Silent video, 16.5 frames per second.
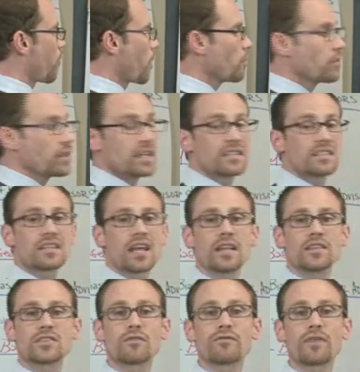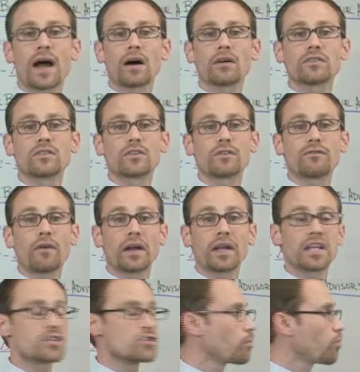from these tens of thousands of
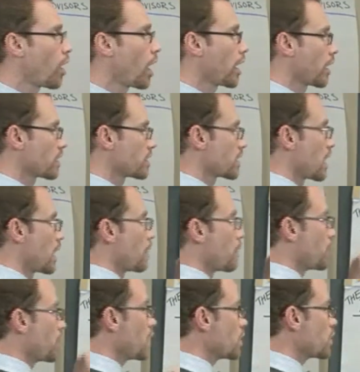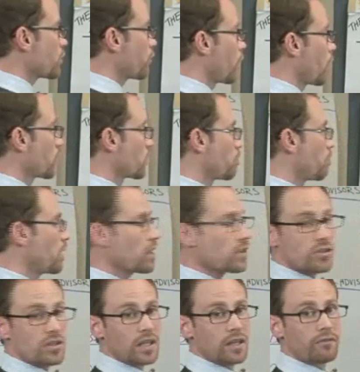financial products. These folks
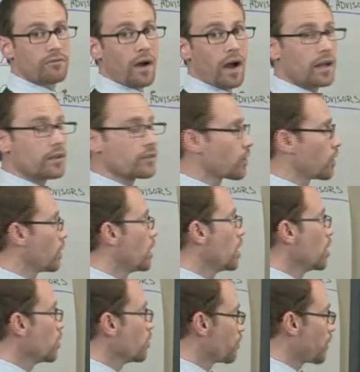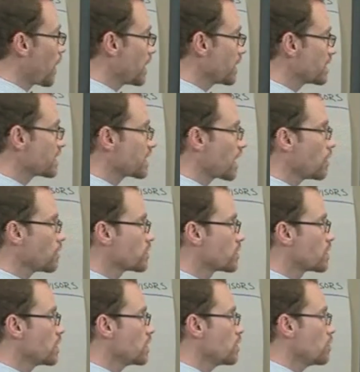pitch the advisor, who then
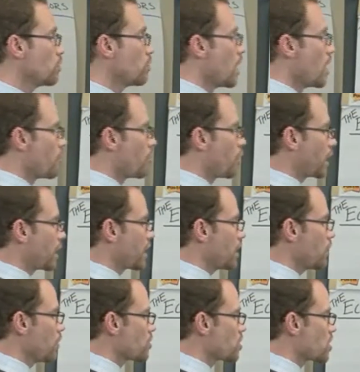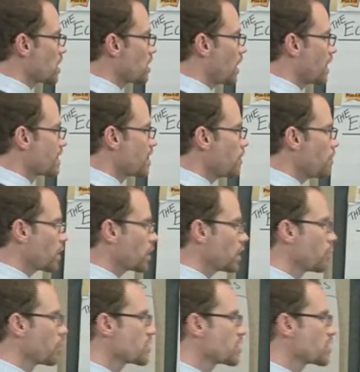sells to you, but he or she typically